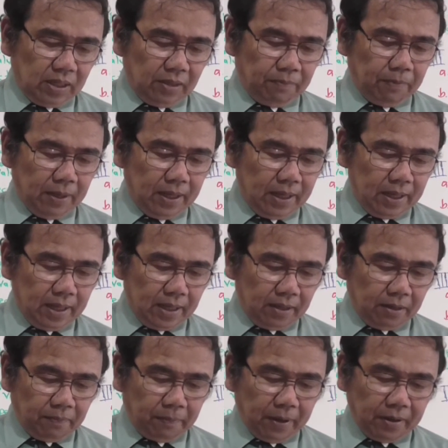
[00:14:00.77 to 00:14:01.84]

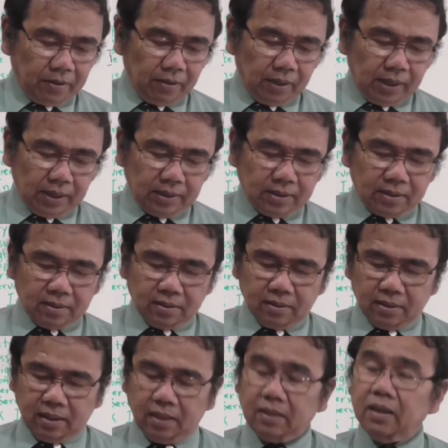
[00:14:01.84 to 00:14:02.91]
Repair the leaks
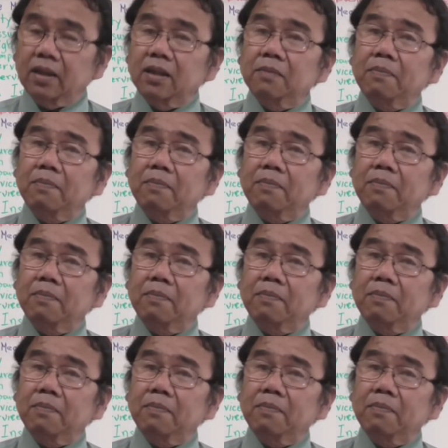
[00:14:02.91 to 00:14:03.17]
and then